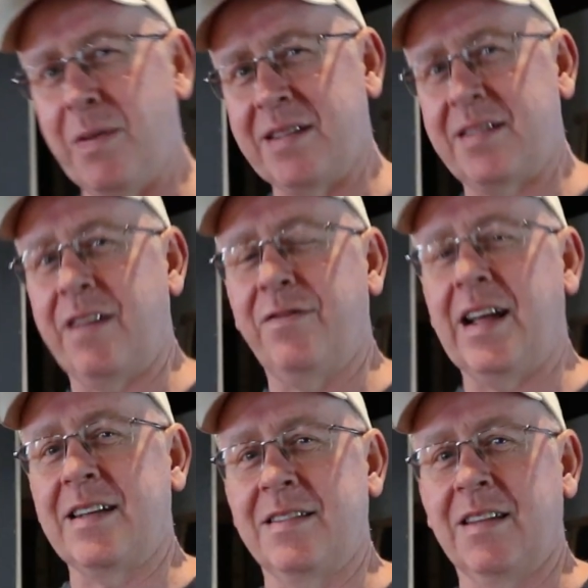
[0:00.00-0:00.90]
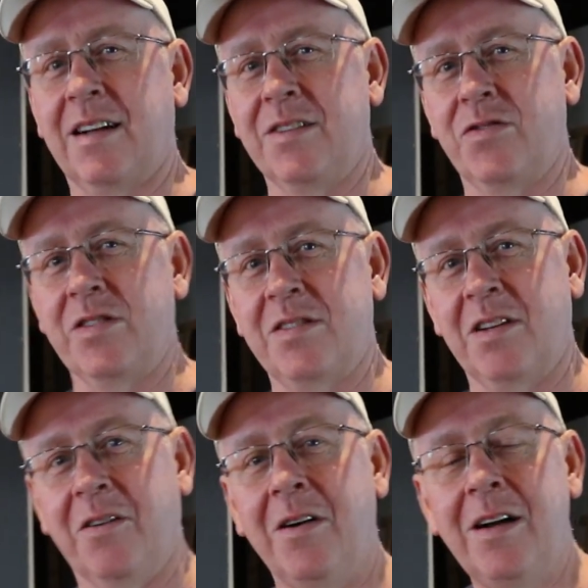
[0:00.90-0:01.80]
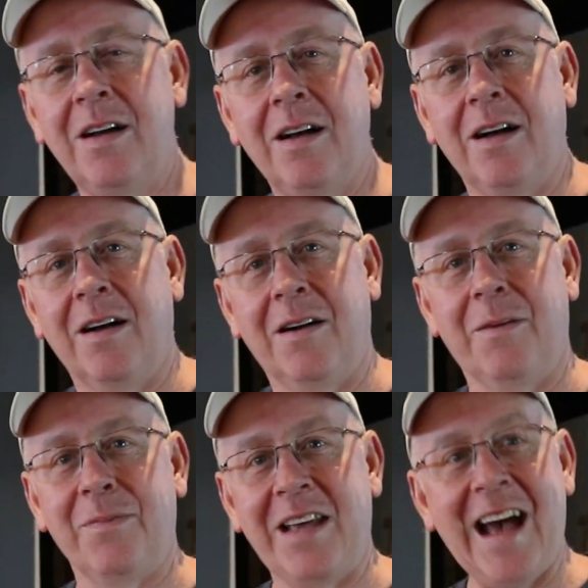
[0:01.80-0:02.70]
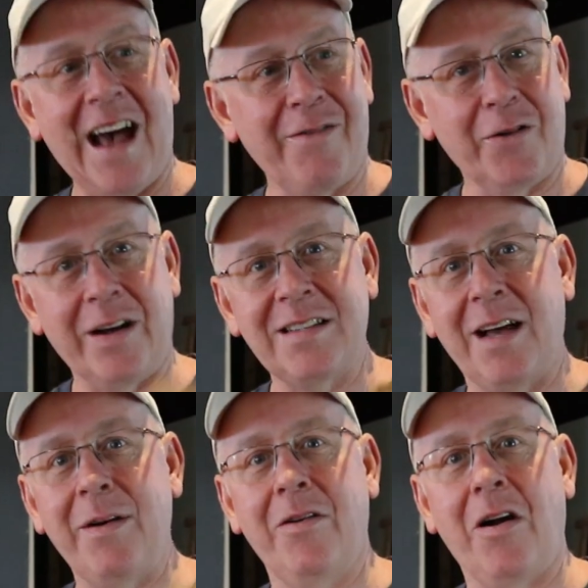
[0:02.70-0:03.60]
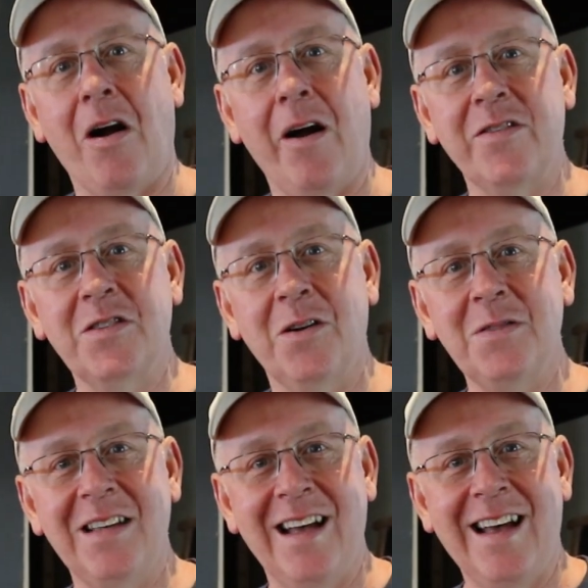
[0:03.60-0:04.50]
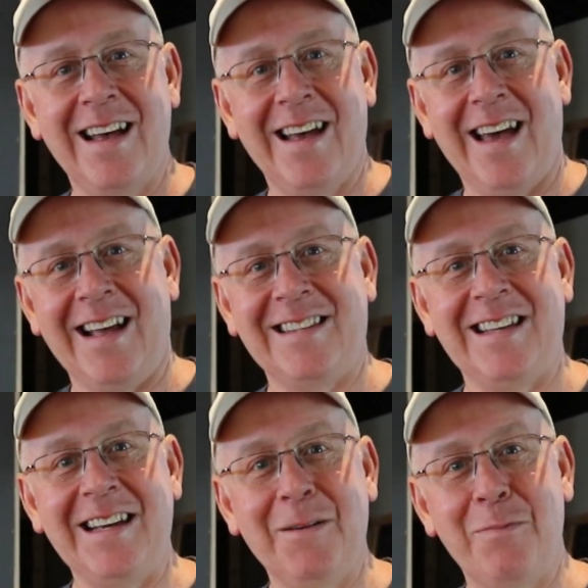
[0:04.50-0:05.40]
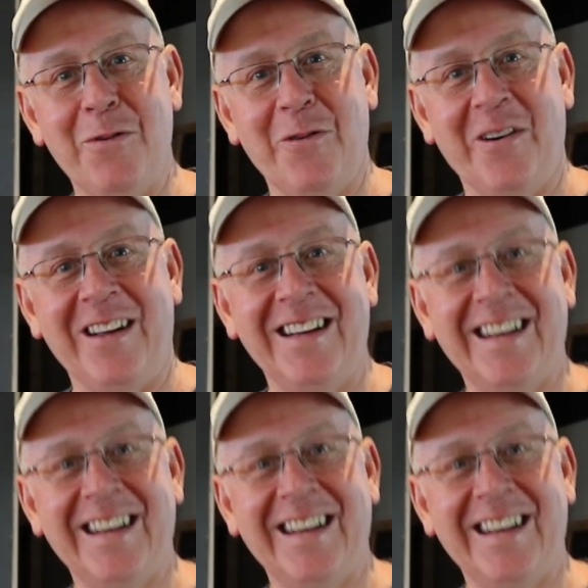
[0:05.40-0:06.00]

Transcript: best state flags in the country. So yeah, having a great time here at our harvest host, Antietam Brewery.